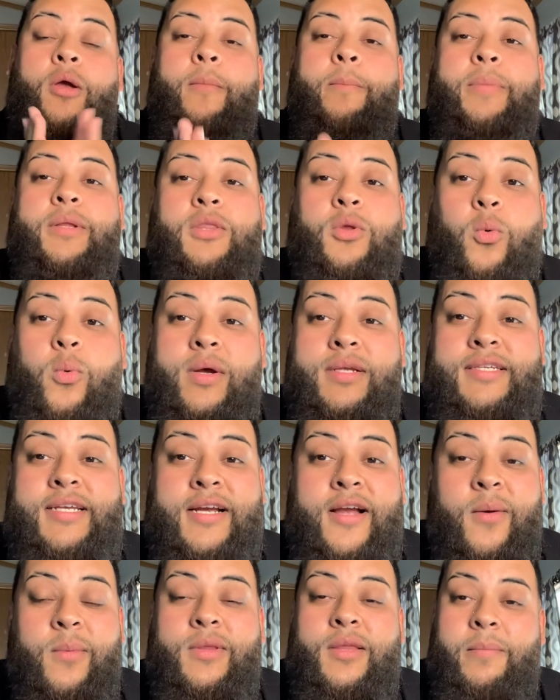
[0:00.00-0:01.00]
but the ones that
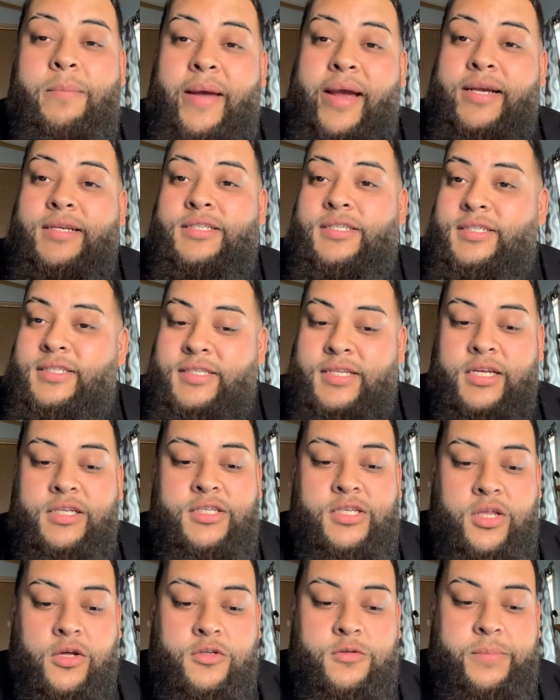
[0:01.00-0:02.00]
come with the mag, just stick
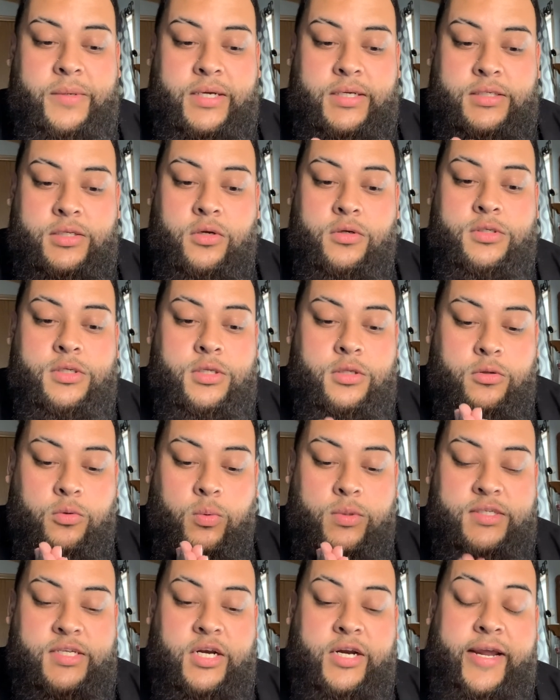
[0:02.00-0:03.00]
to those because those are the
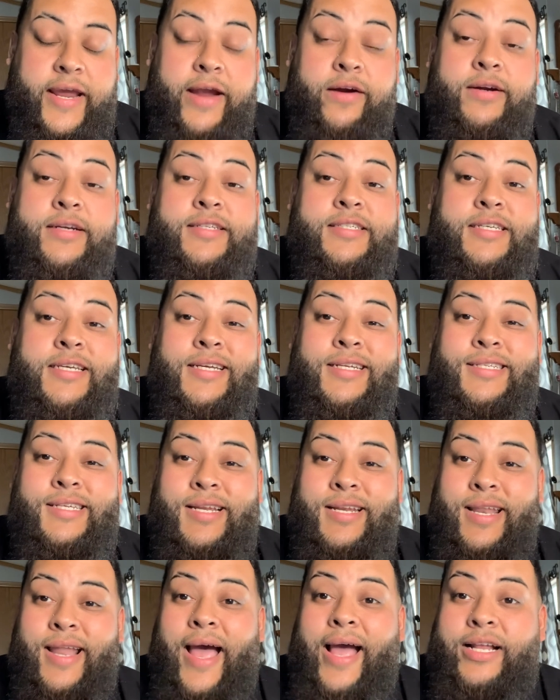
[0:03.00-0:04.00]
ones that are guaranteed to
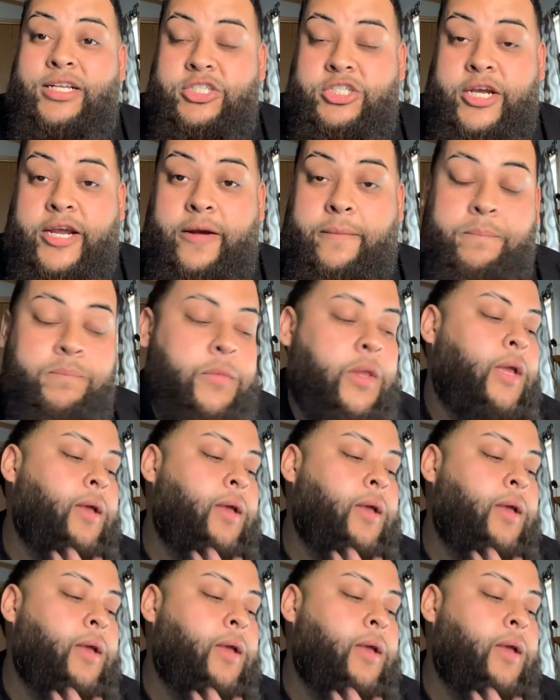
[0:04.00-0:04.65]
not jam.